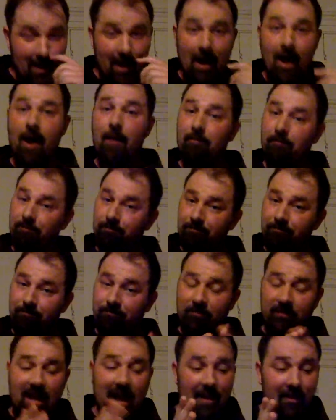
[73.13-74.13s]

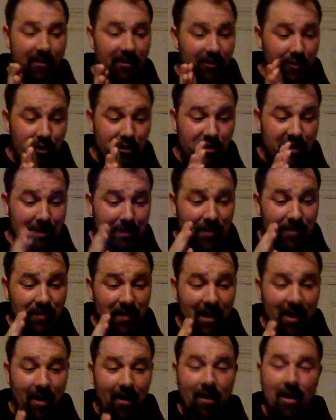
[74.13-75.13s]
Good tidbit
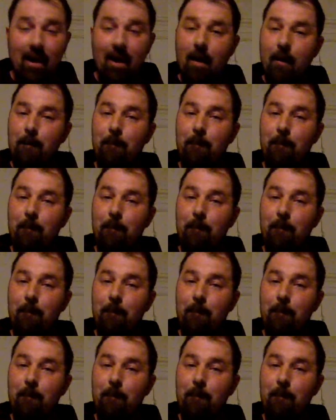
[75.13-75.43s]
there.